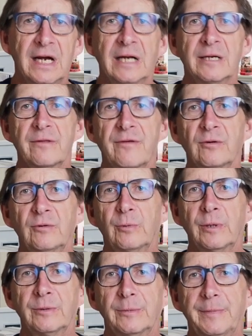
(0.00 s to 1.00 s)
and the third
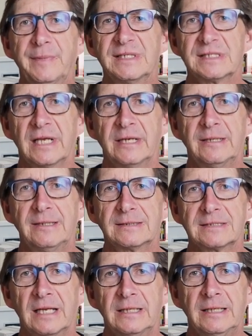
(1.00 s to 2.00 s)
one would be slightly,
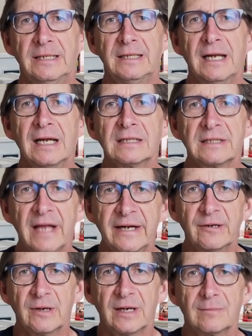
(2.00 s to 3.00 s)
slightly
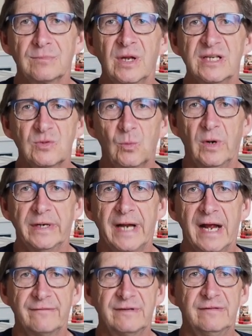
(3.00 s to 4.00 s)
lighter at plus one
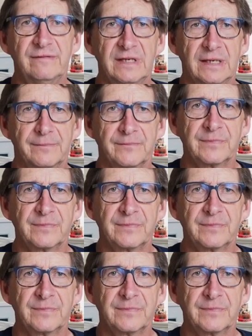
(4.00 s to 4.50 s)
half EV.